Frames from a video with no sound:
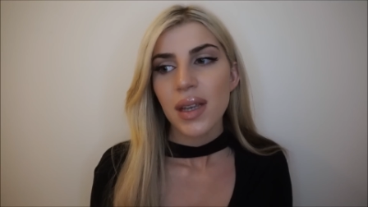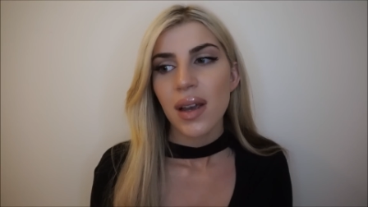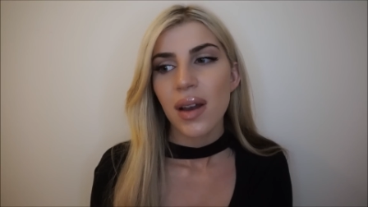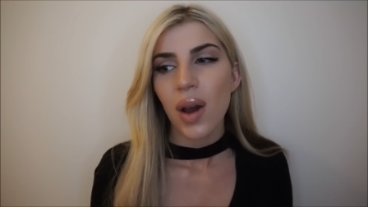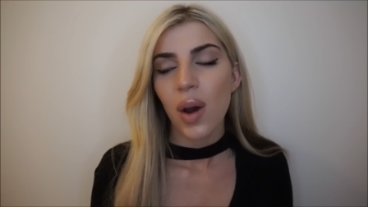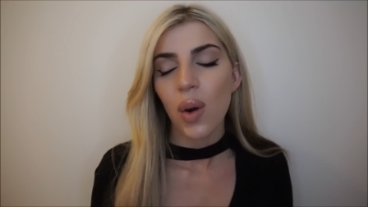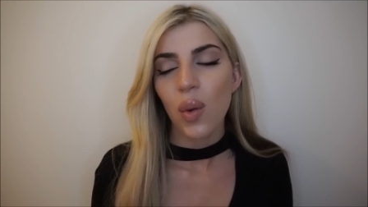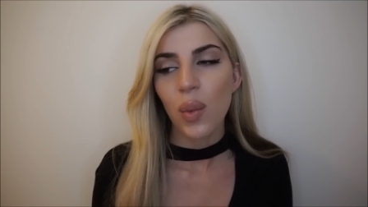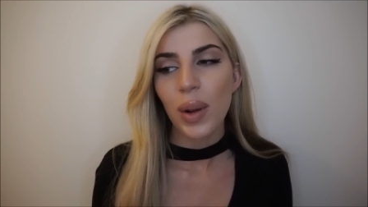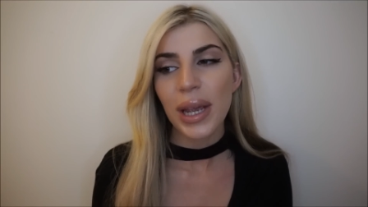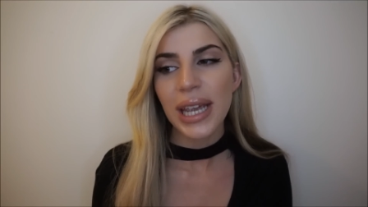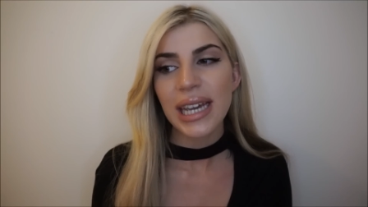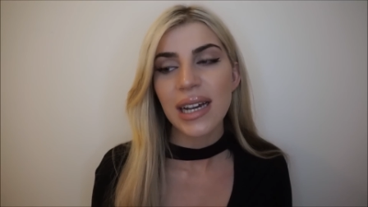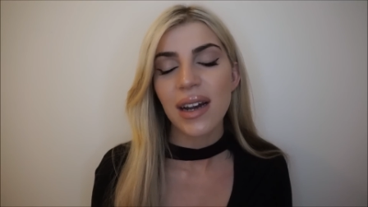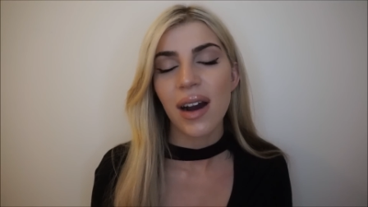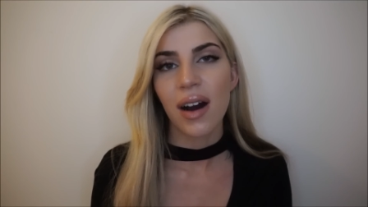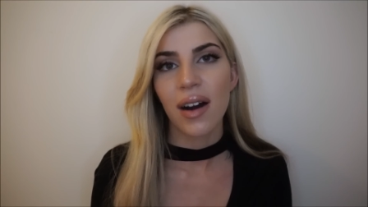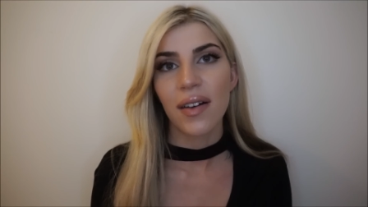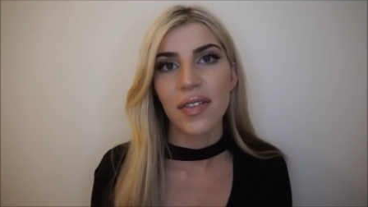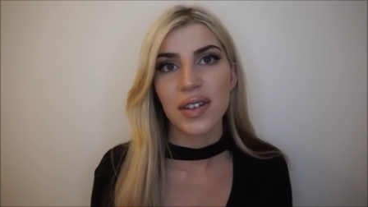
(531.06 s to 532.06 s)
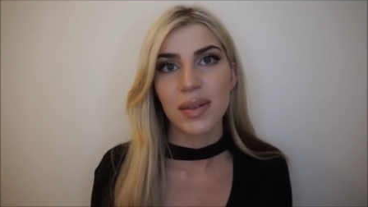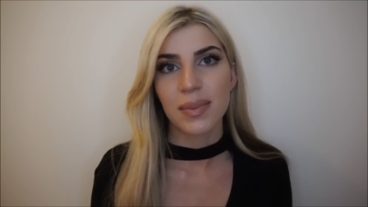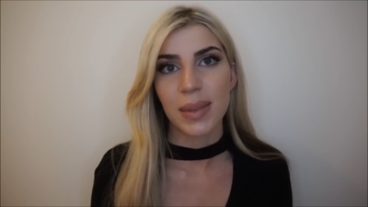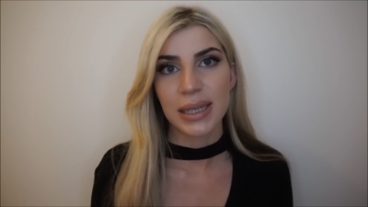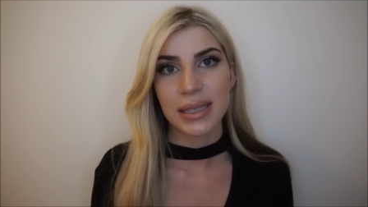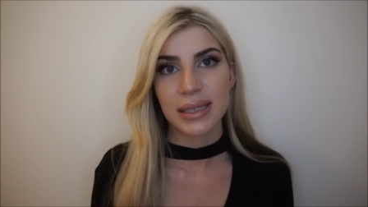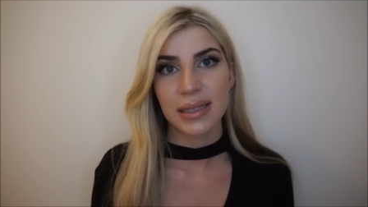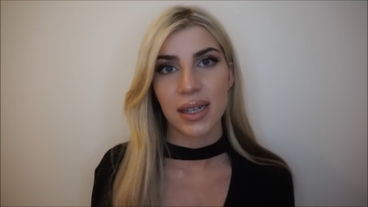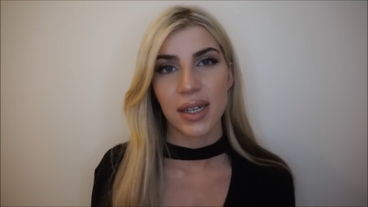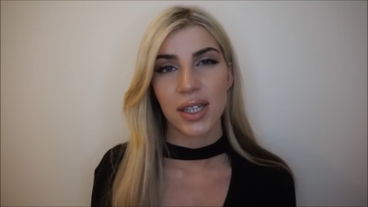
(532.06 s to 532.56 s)
a week after
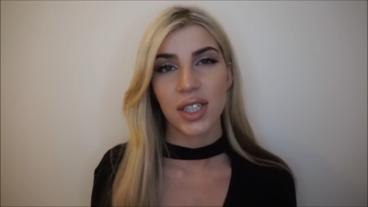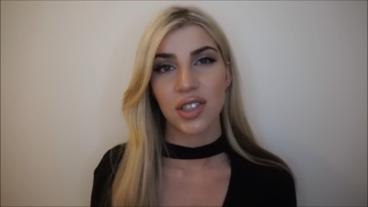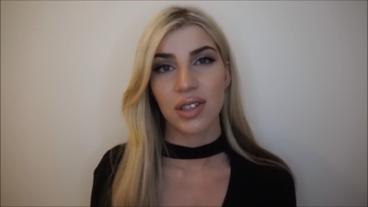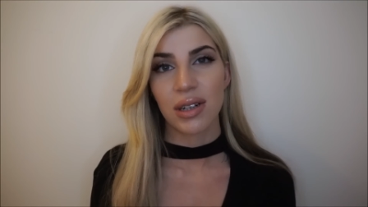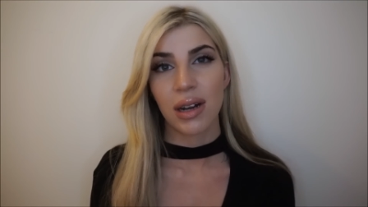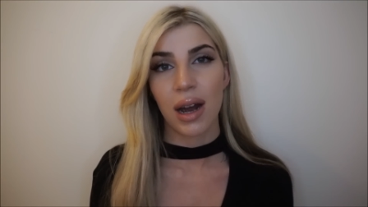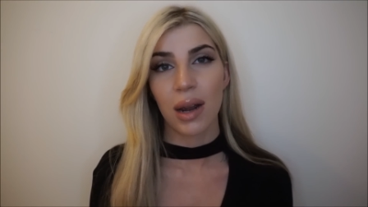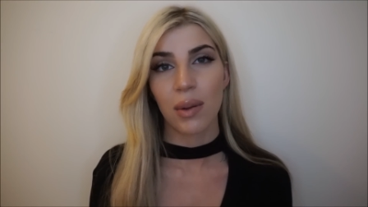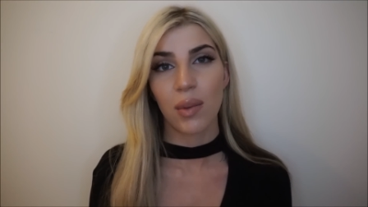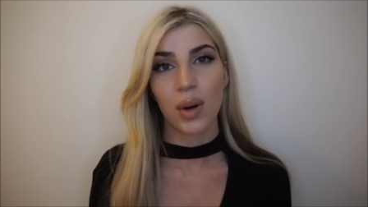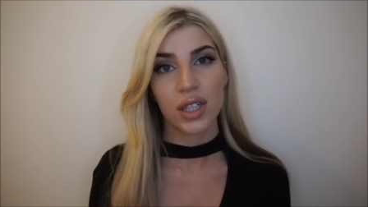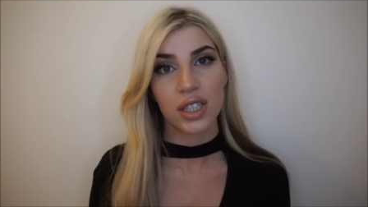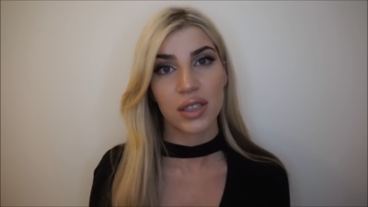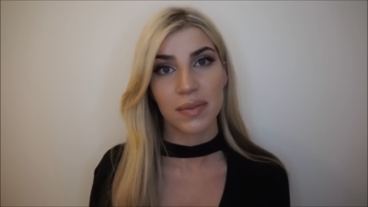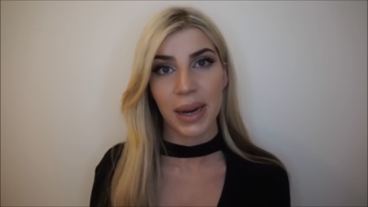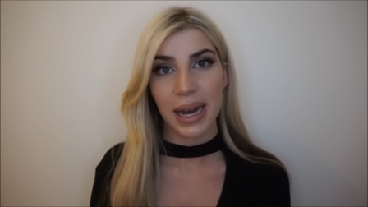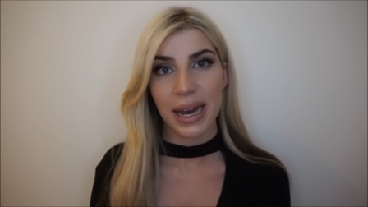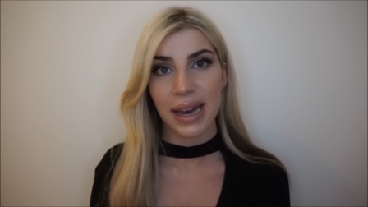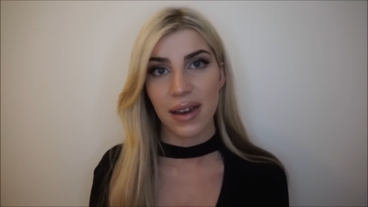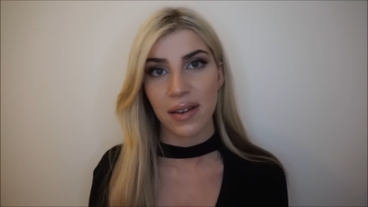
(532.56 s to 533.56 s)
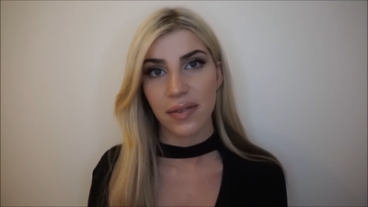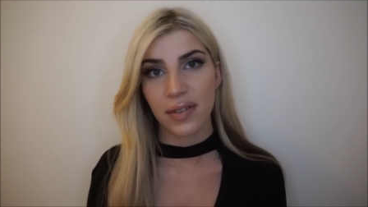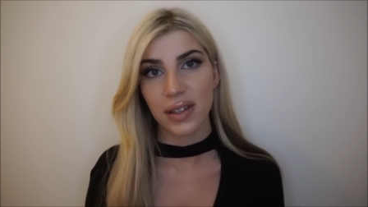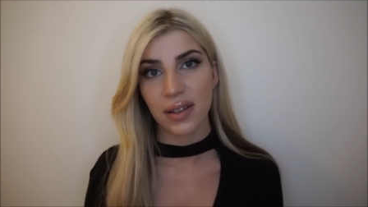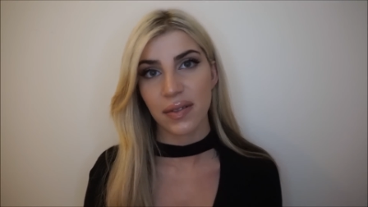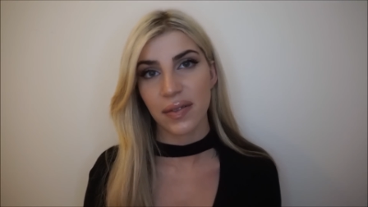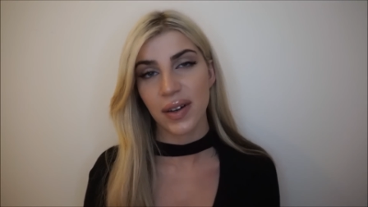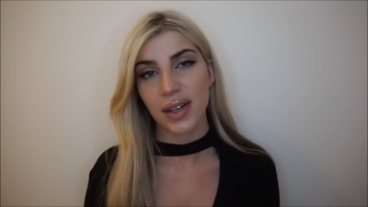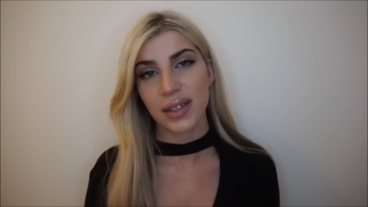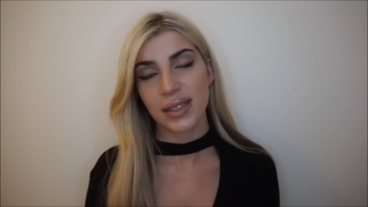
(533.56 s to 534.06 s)
my surgery, I washed my hair for
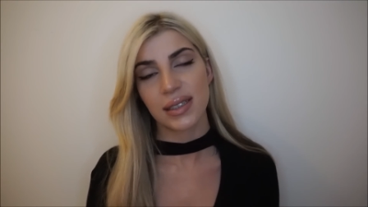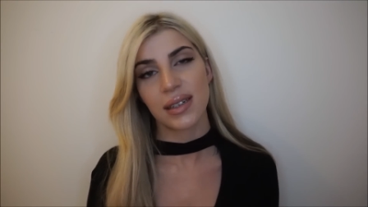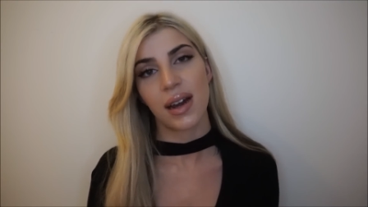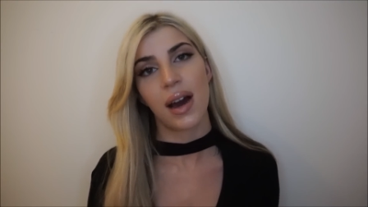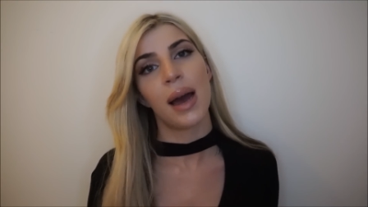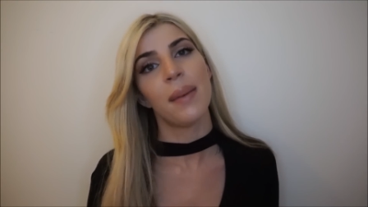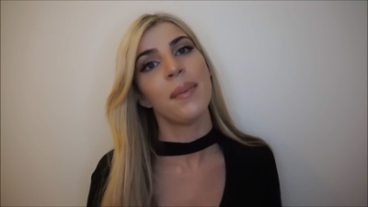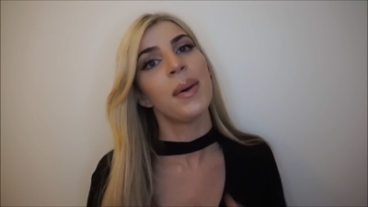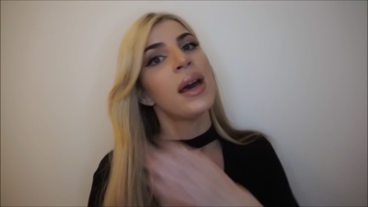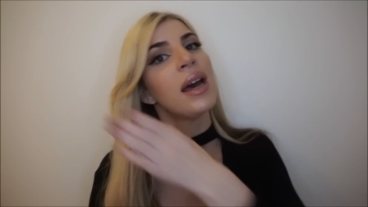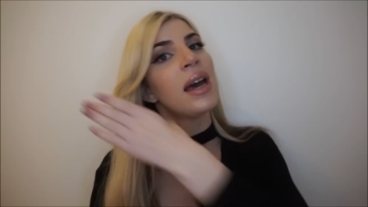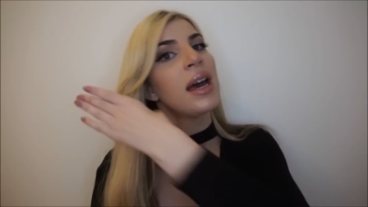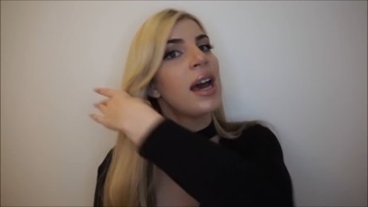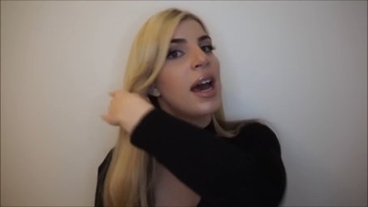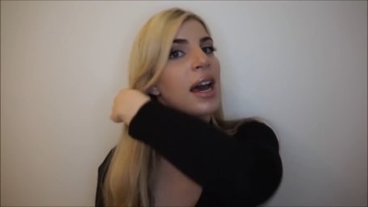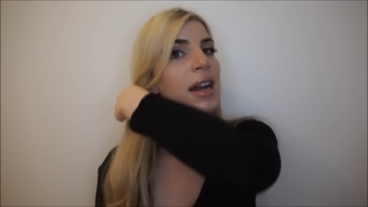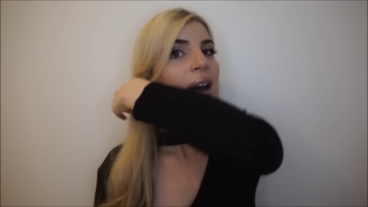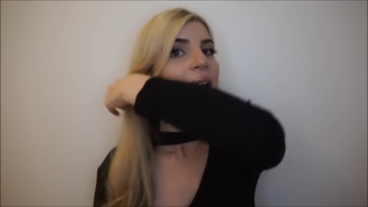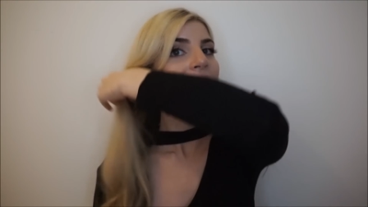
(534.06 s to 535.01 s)
the first time, and I